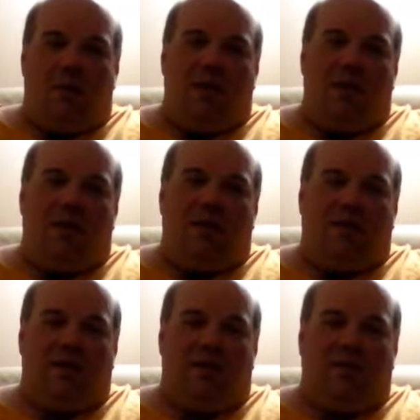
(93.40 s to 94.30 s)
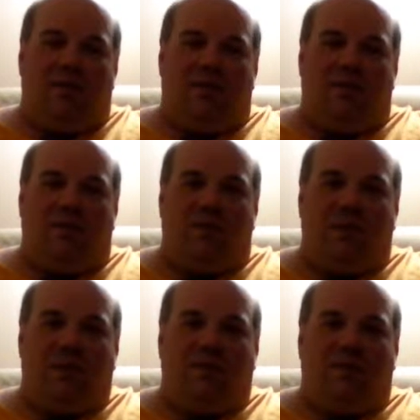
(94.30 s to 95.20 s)
Whereas for the
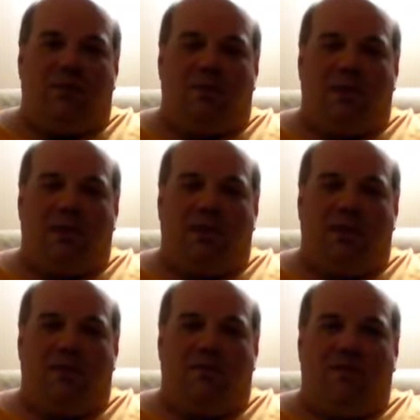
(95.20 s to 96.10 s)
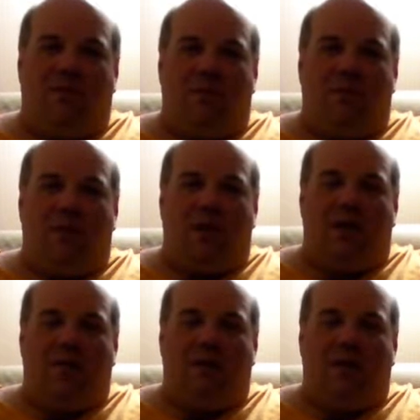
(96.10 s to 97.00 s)
rest of the projects
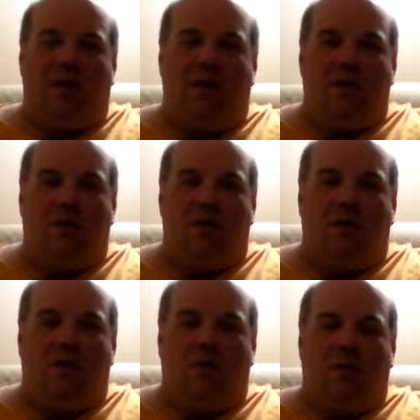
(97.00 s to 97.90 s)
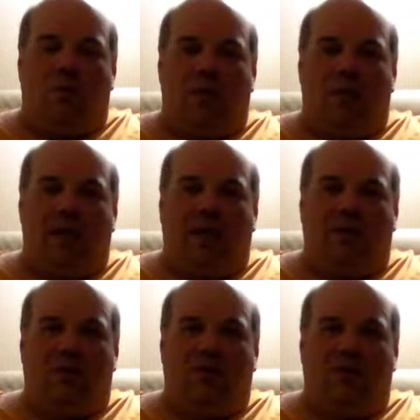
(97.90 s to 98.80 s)
I've been hiring more real
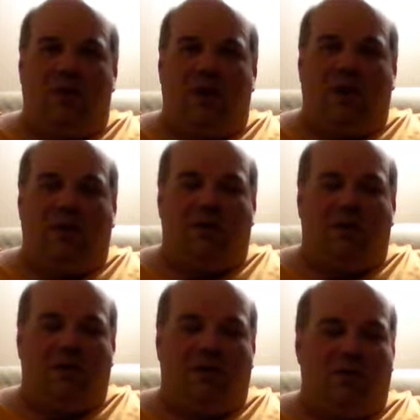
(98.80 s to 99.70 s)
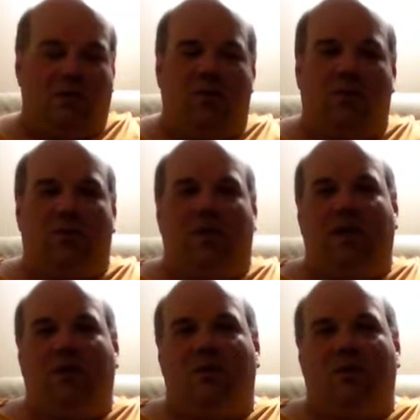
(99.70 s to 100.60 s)
actors or actor students or
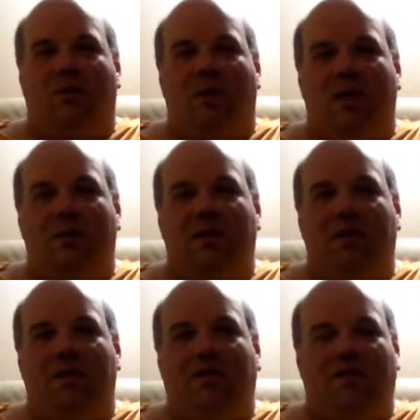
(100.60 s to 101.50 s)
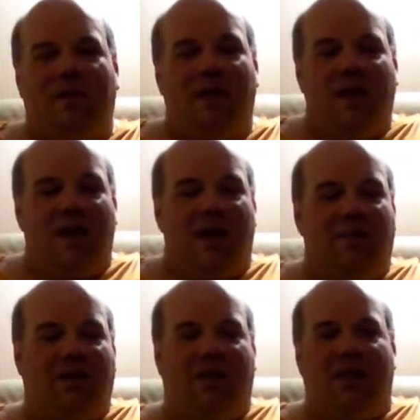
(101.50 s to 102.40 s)
actor wannabes, because I
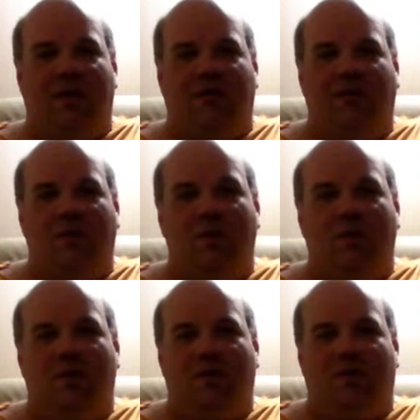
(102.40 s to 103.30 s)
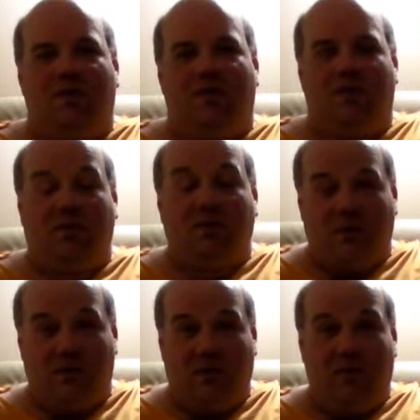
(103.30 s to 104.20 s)
picked a lot of students for the
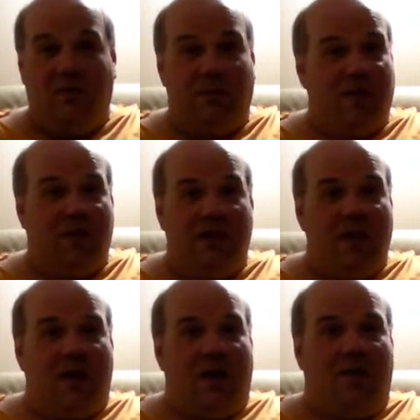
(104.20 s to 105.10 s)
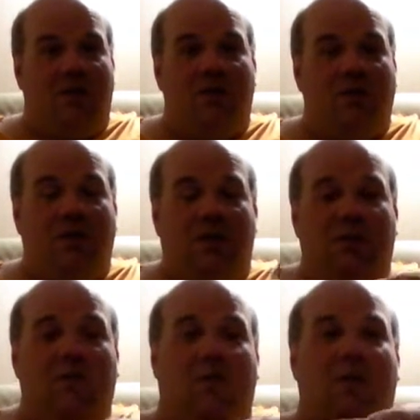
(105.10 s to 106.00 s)
first film, and a good majority of them were